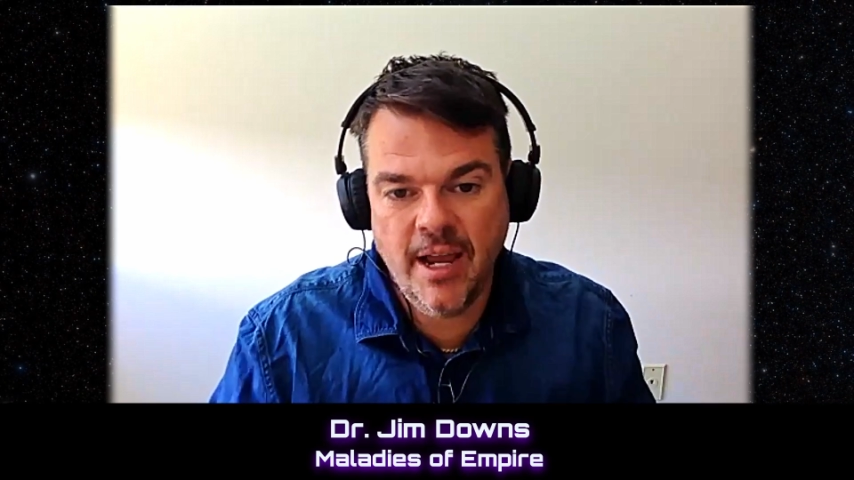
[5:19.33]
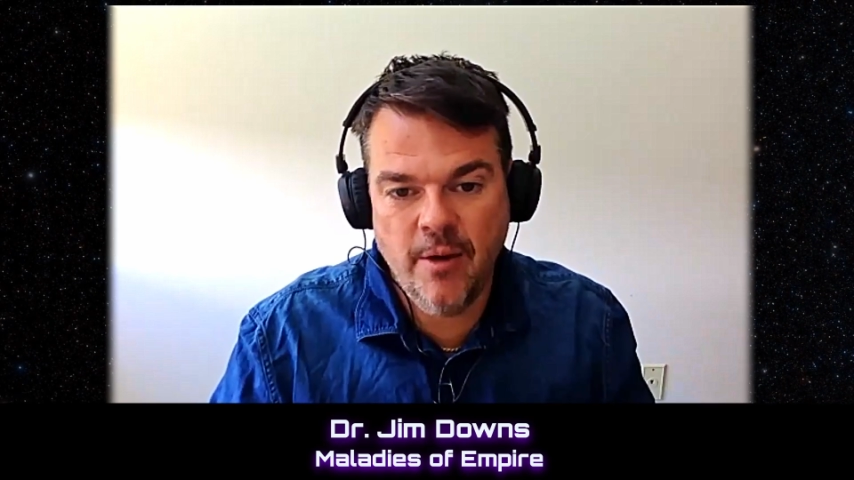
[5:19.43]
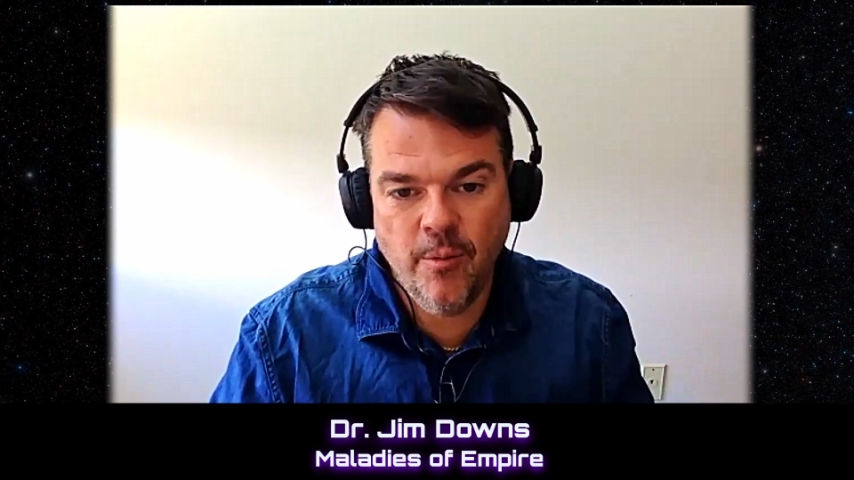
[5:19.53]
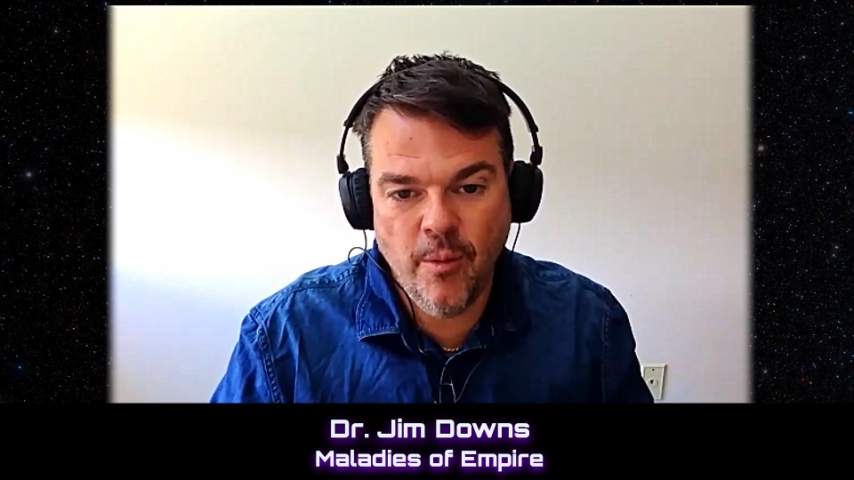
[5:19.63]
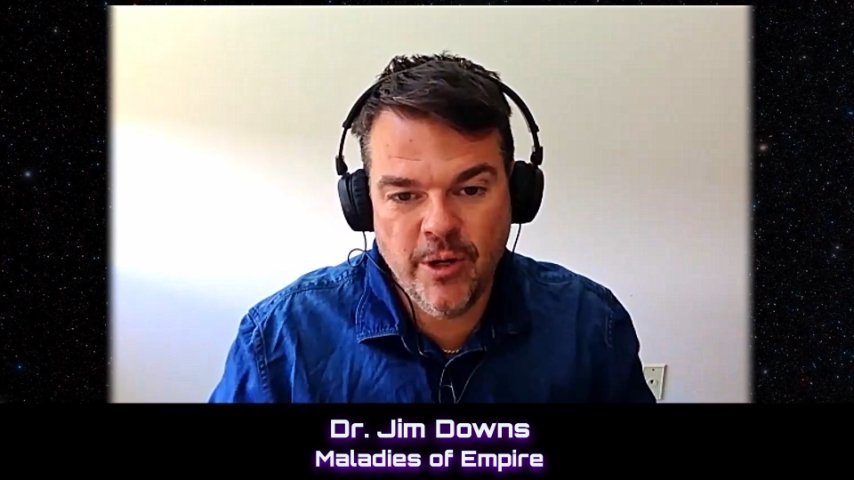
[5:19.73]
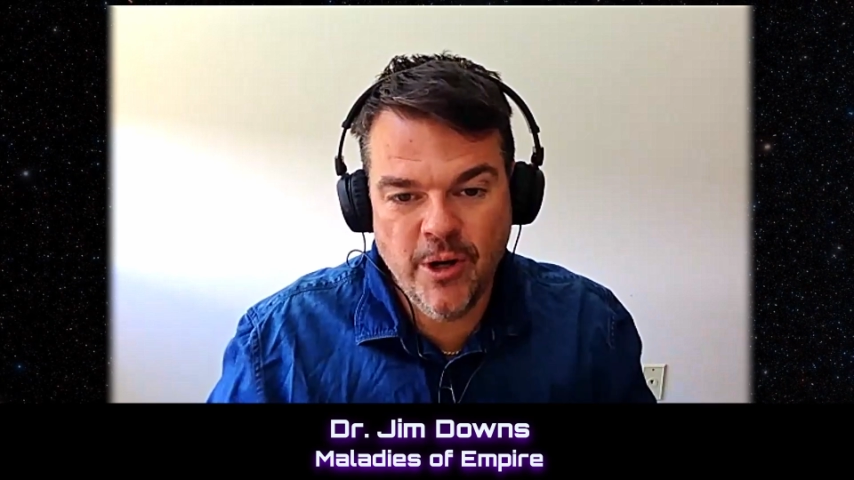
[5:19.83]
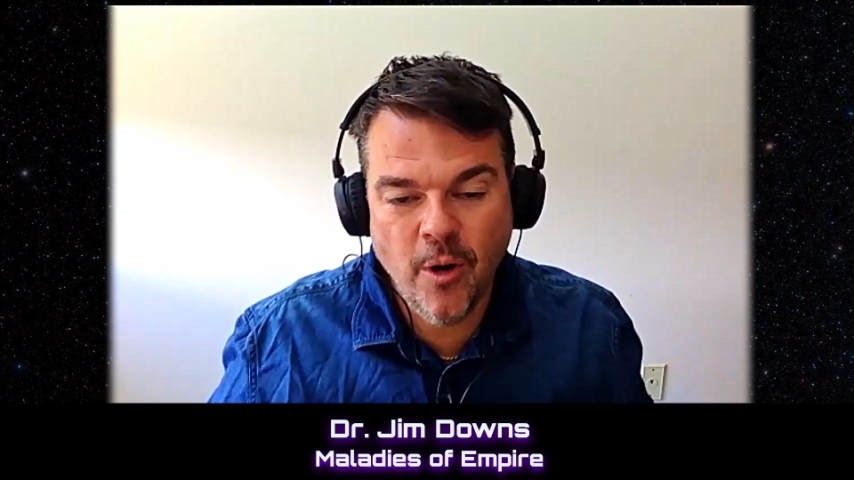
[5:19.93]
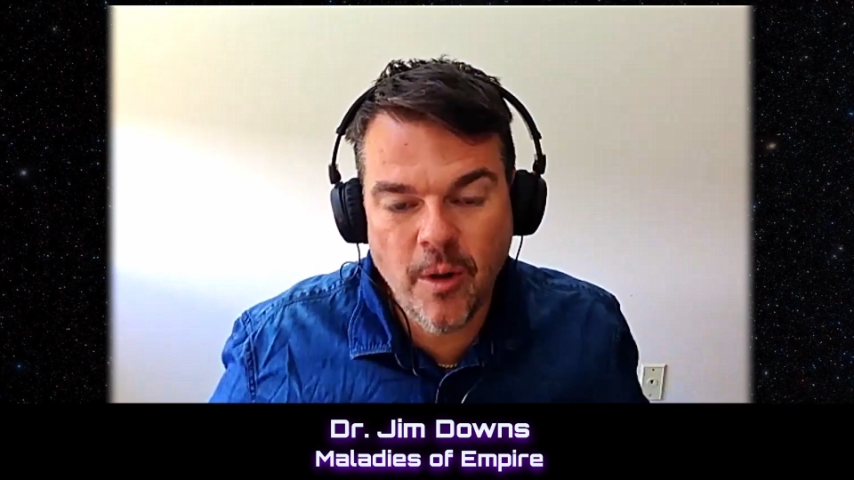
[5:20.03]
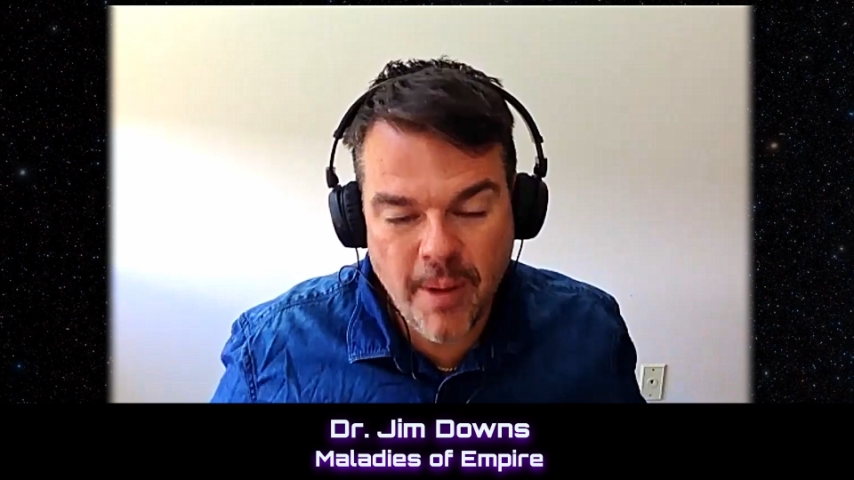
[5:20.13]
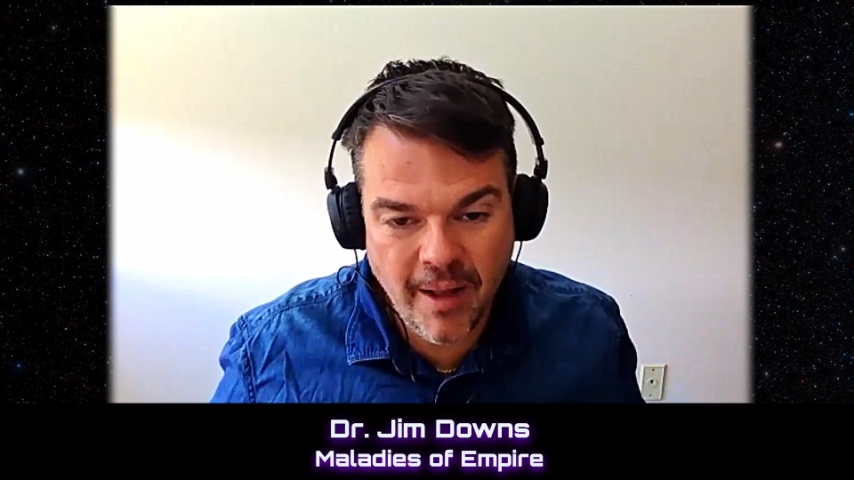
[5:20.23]
And what we
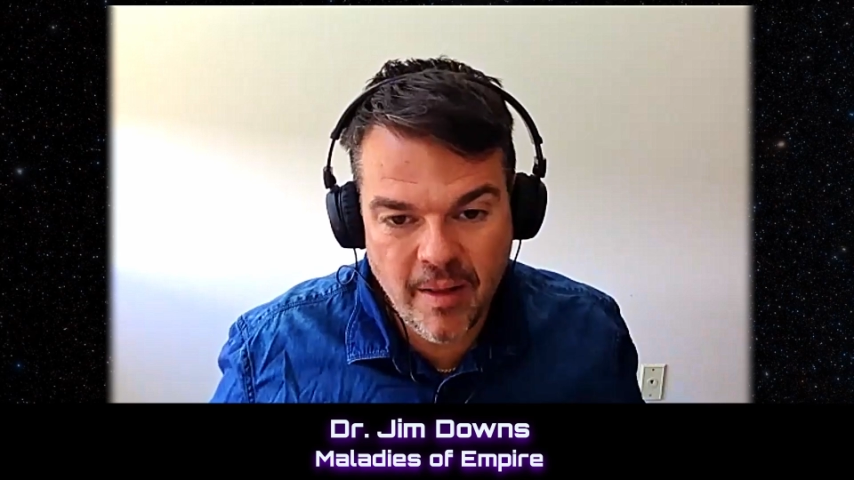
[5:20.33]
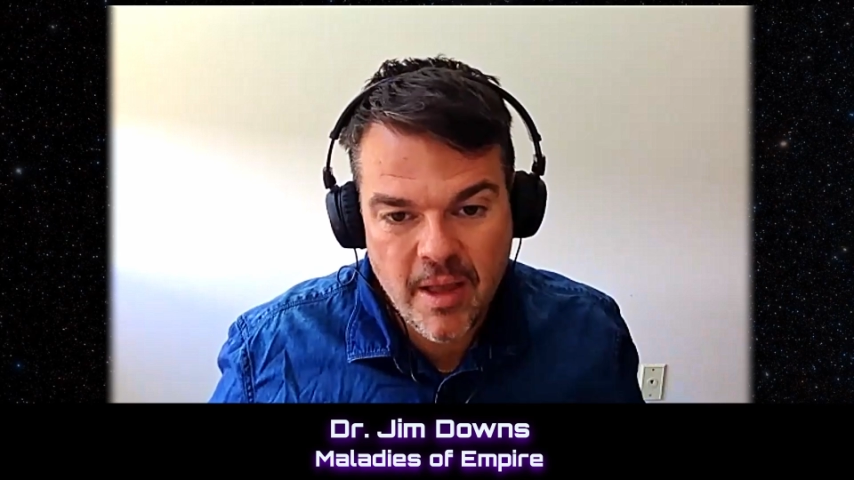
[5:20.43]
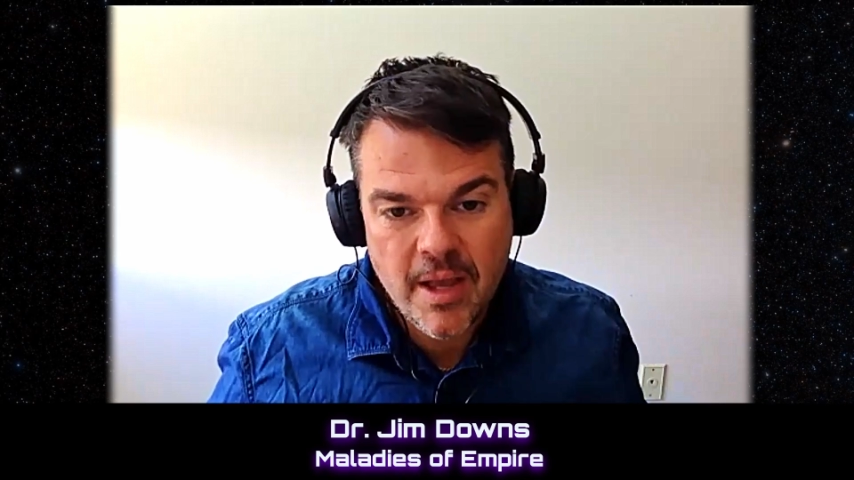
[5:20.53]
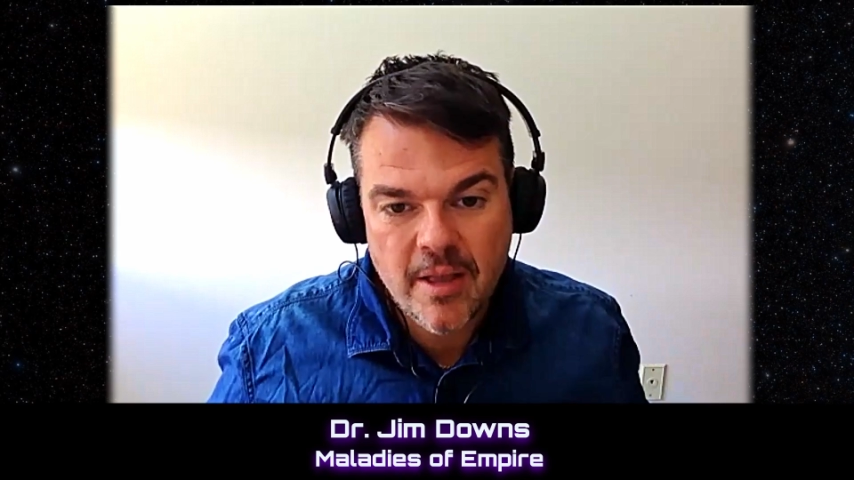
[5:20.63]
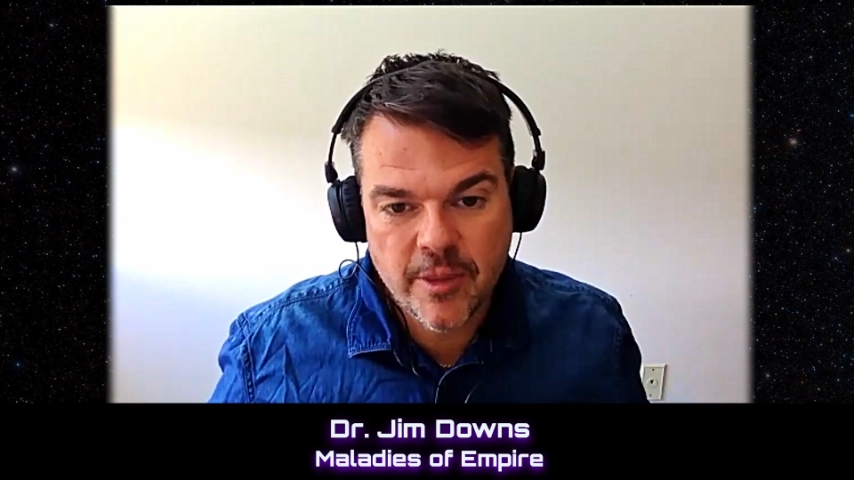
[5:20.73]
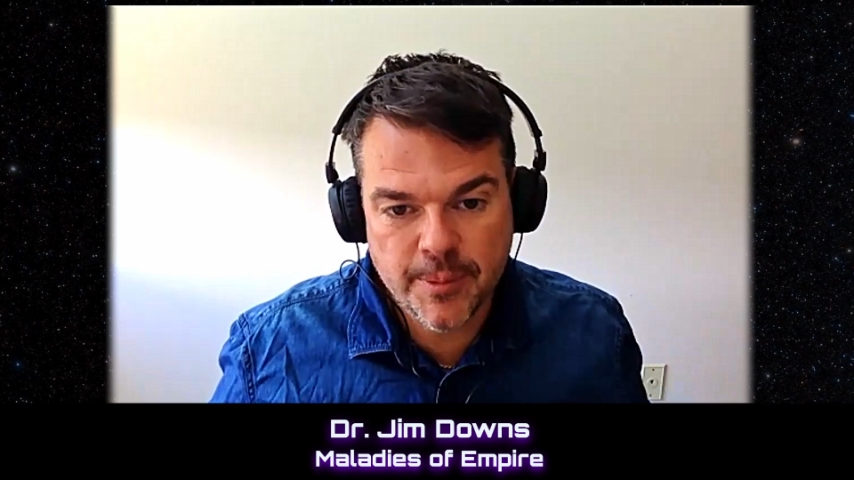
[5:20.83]
know about the